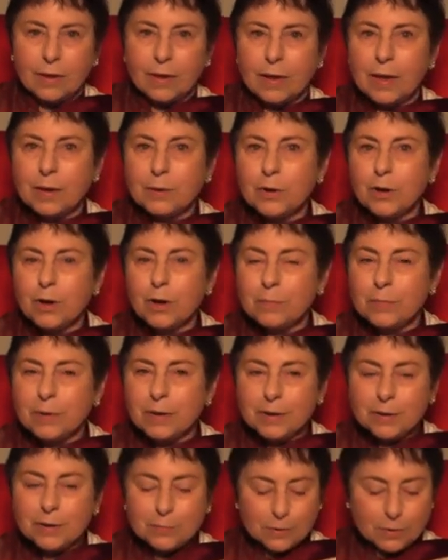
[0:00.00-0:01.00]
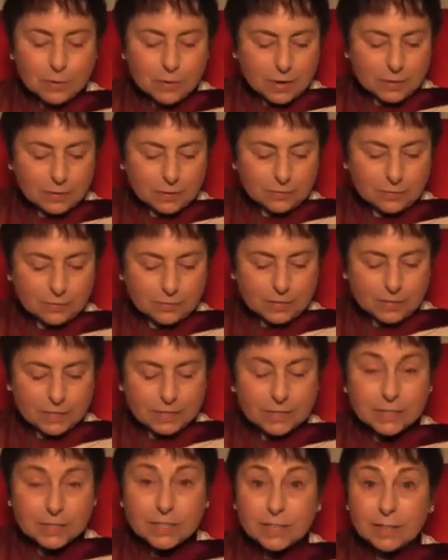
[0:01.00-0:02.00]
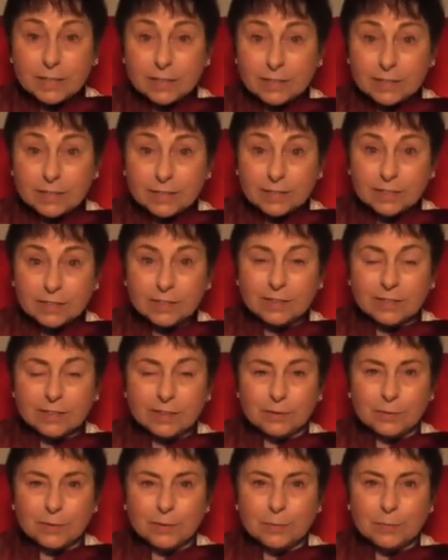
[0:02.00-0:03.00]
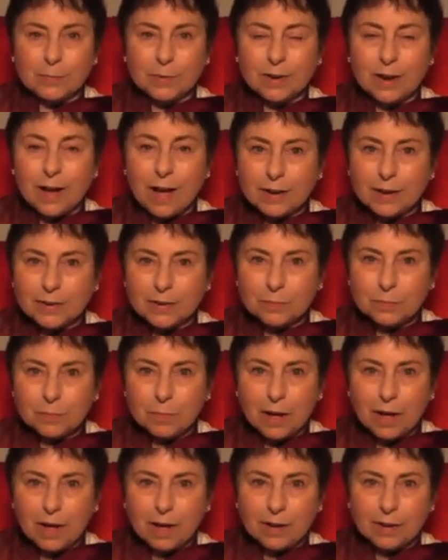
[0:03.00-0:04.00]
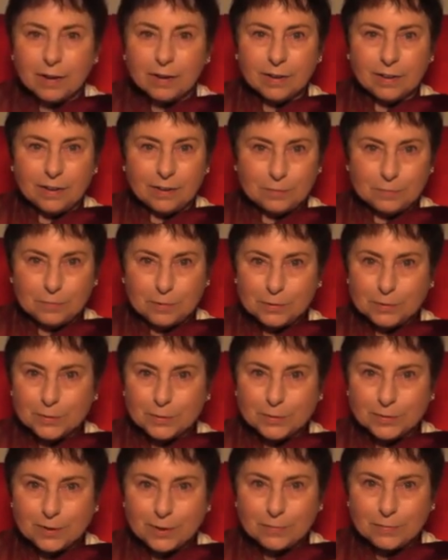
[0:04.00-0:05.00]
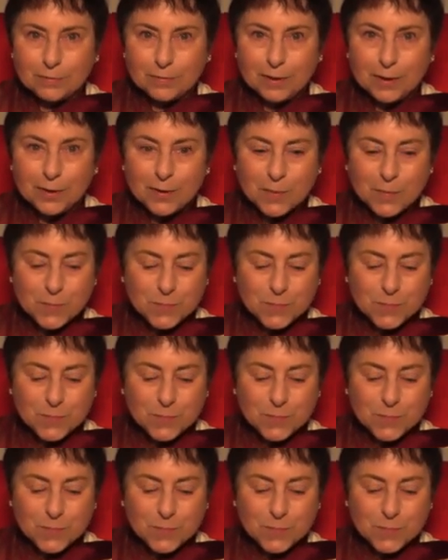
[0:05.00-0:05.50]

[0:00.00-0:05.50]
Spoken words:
And we all make requests for teachings that we will be guided by Vajrasattva.